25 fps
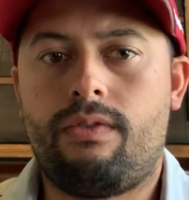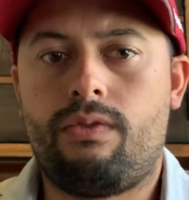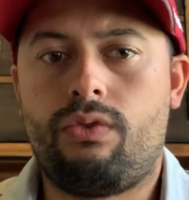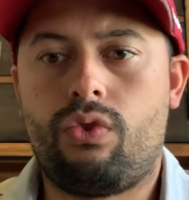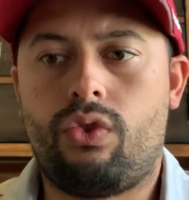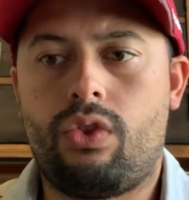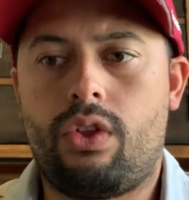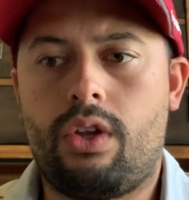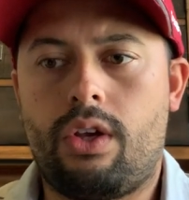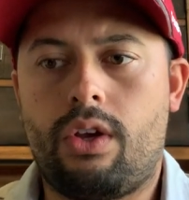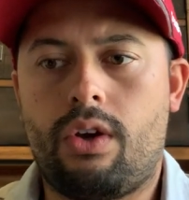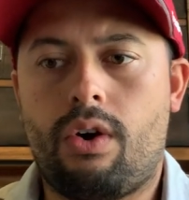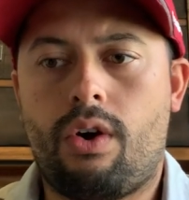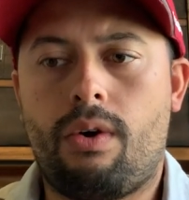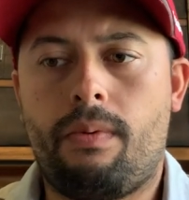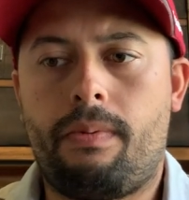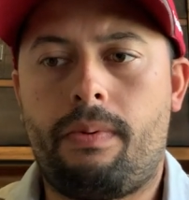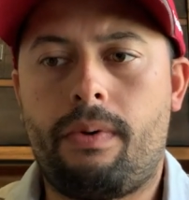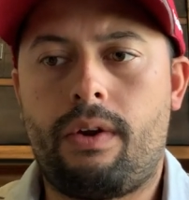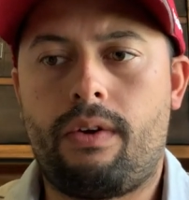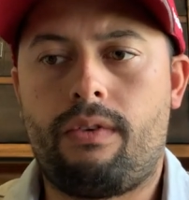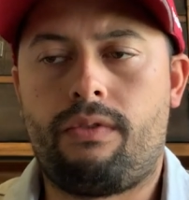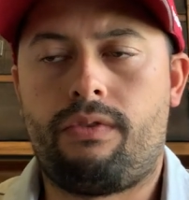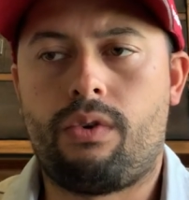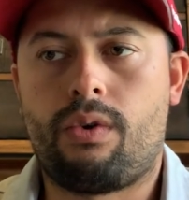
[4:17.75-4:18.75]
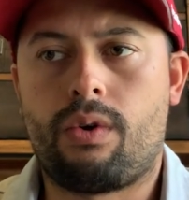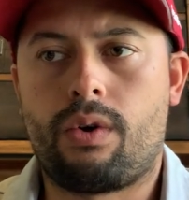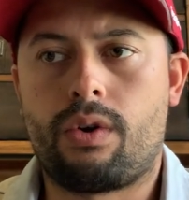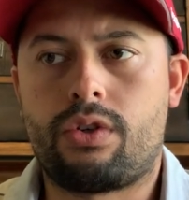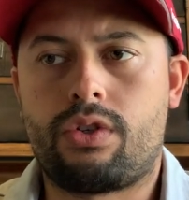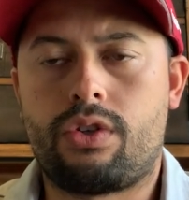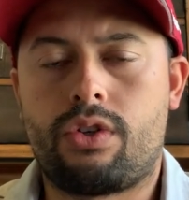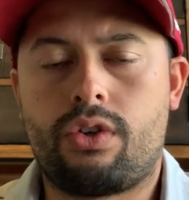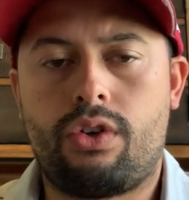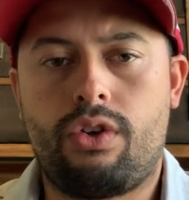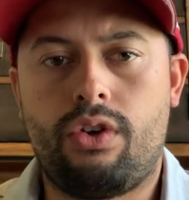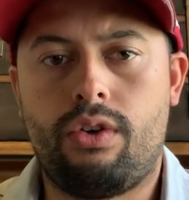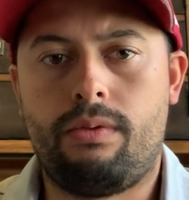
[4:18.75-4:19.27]
the opening
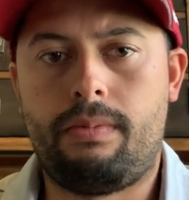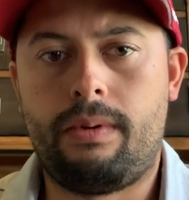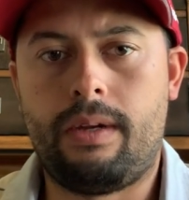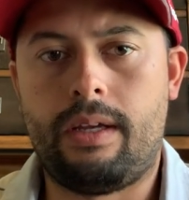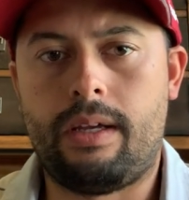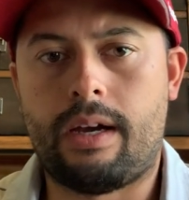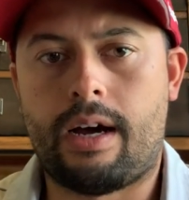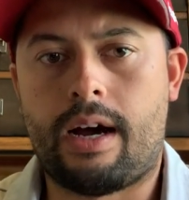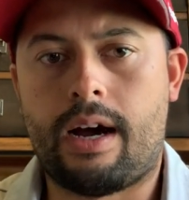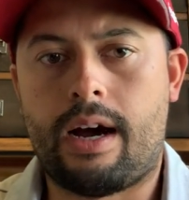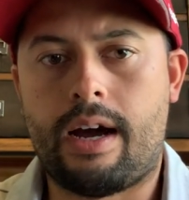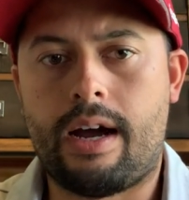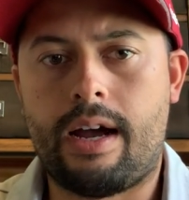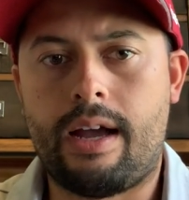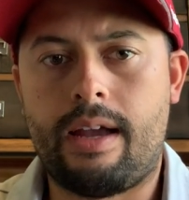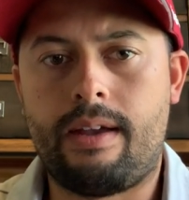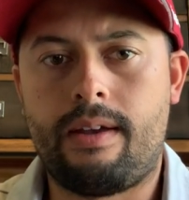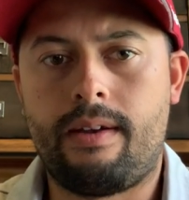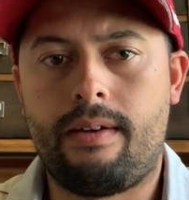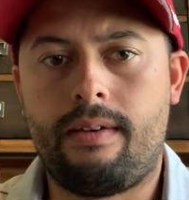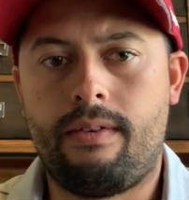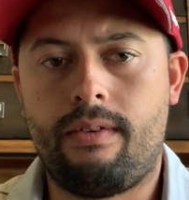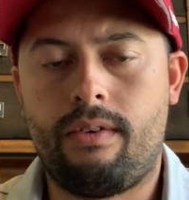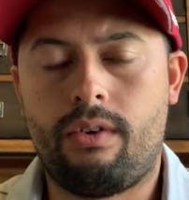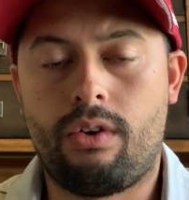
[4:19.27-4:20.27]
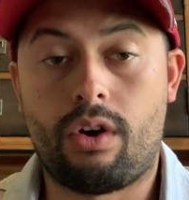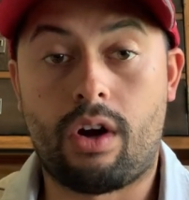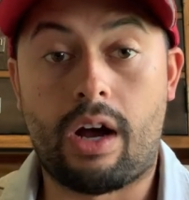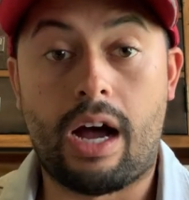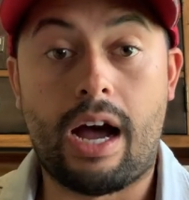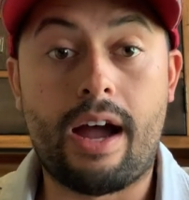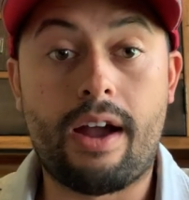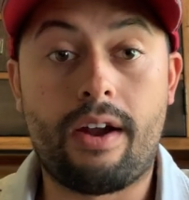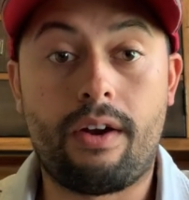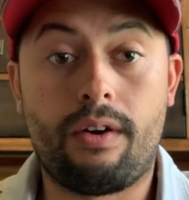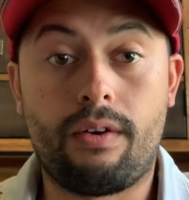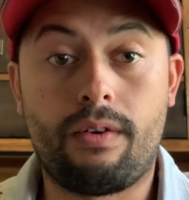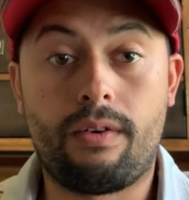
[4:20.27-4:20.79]
force could be high
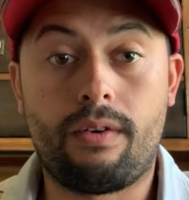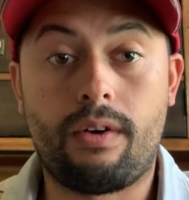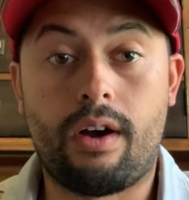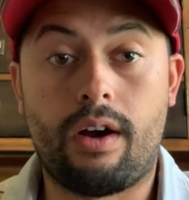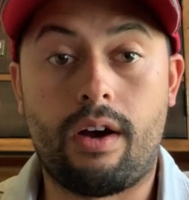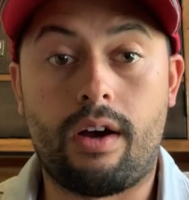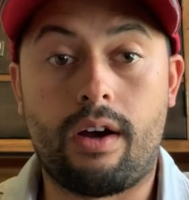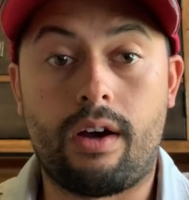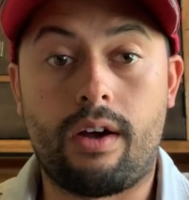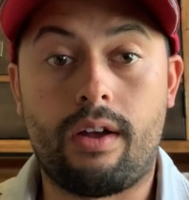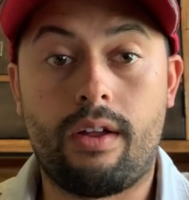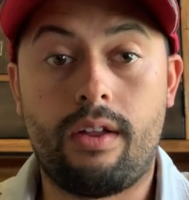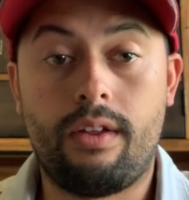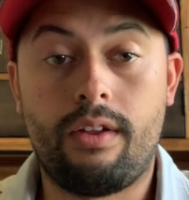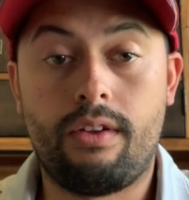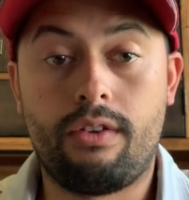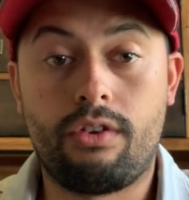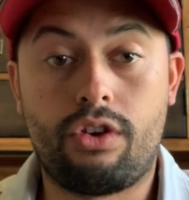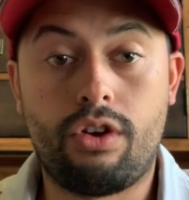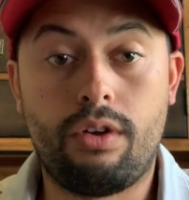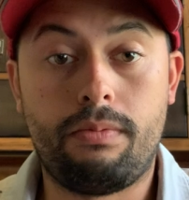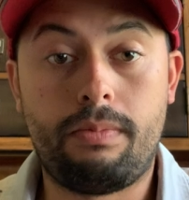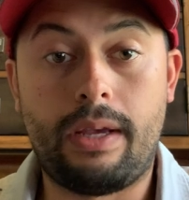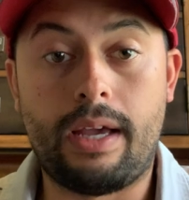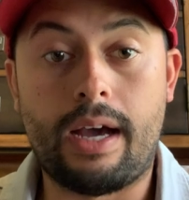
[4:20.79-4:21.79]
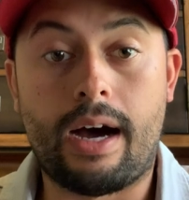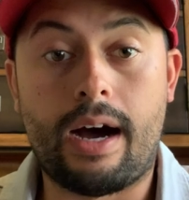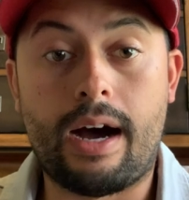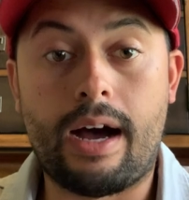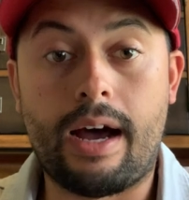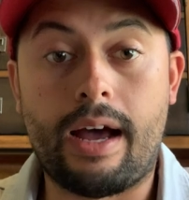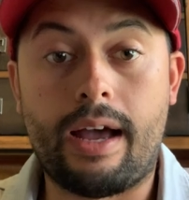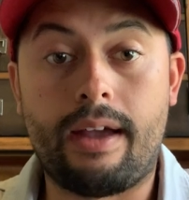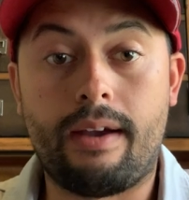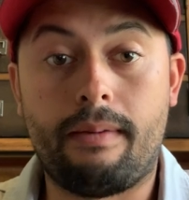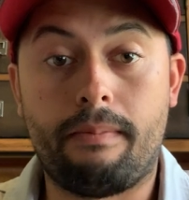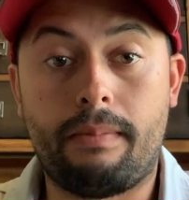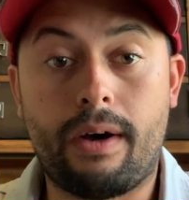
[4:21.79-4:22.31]

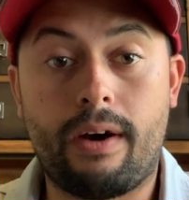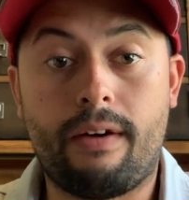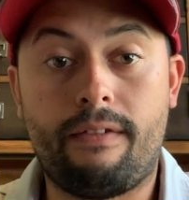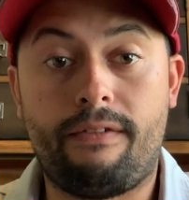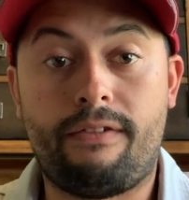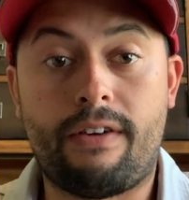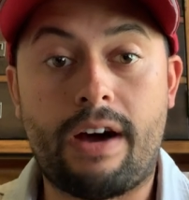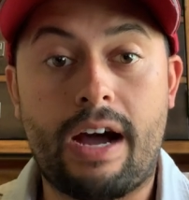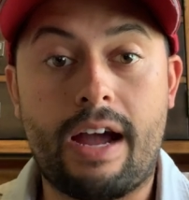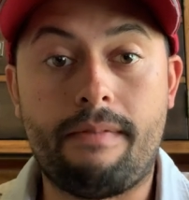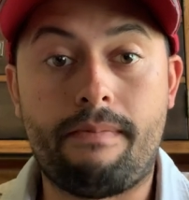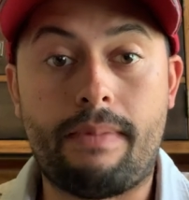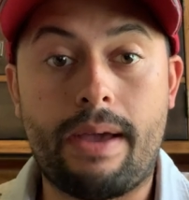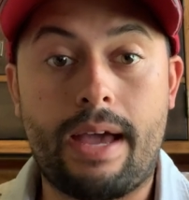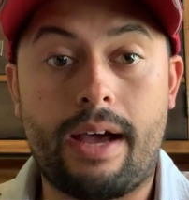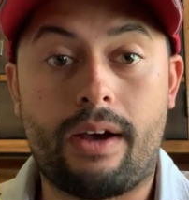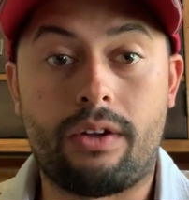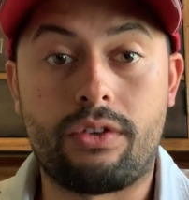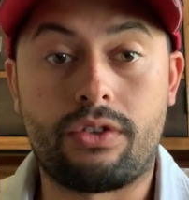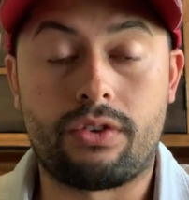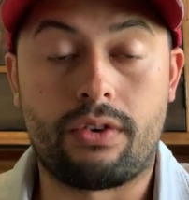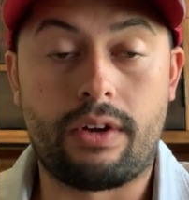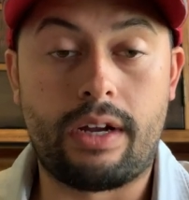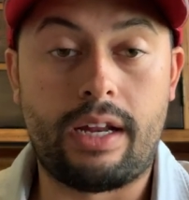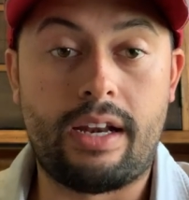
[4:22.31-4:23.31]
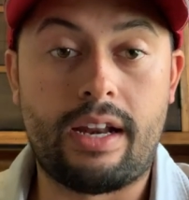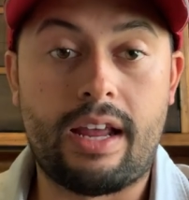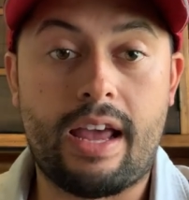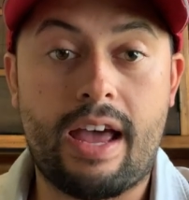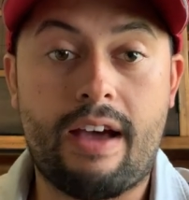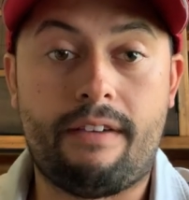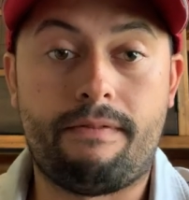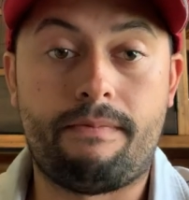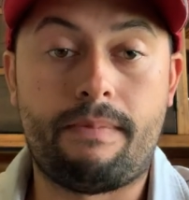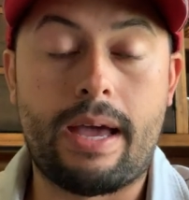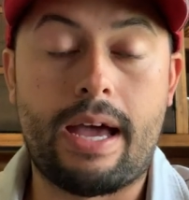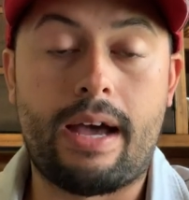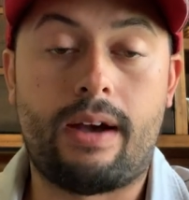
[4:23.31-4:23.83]
above 5 pounds or
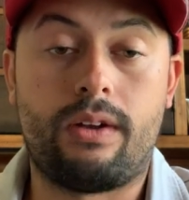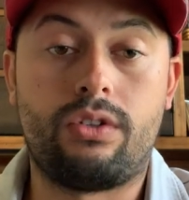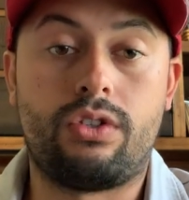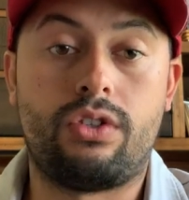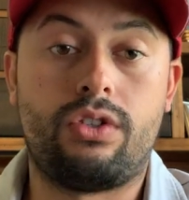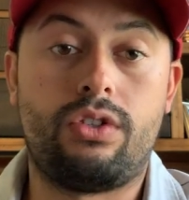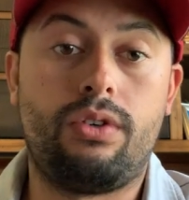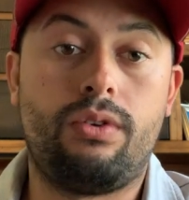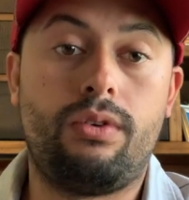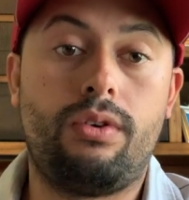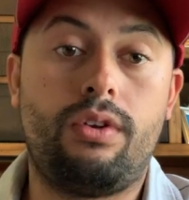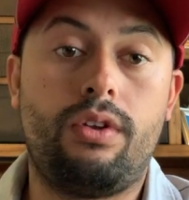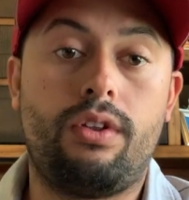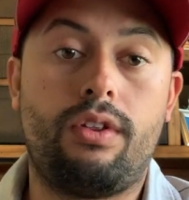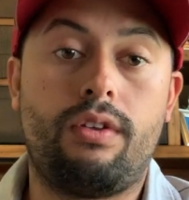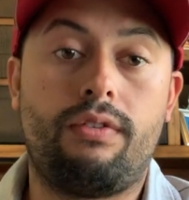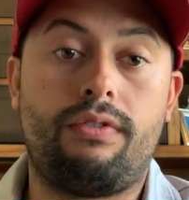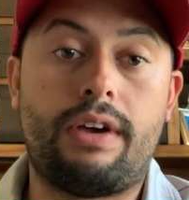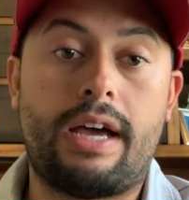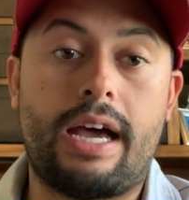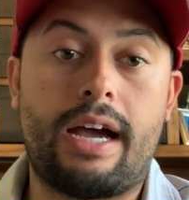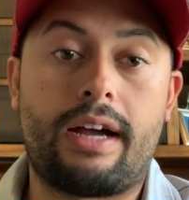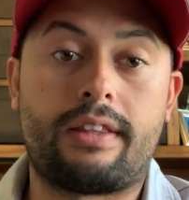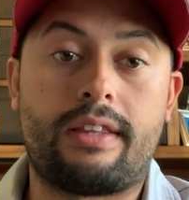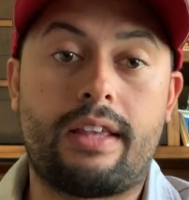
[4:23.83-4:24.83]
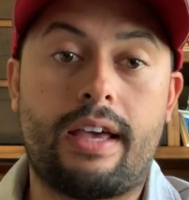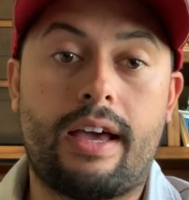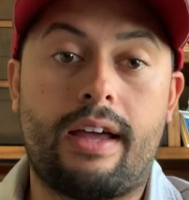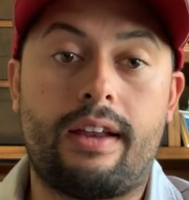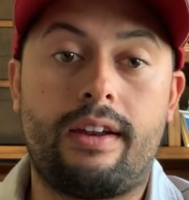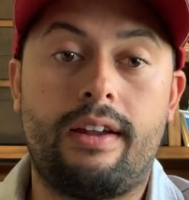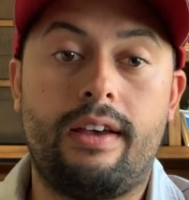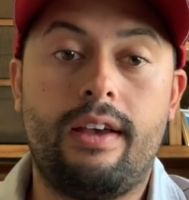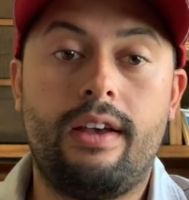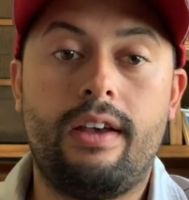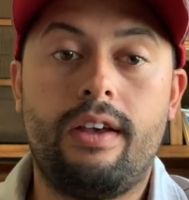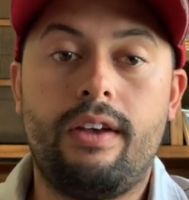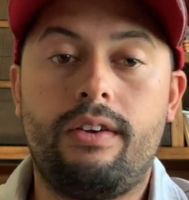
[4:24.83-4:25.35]
8.5 pounds due to the fact that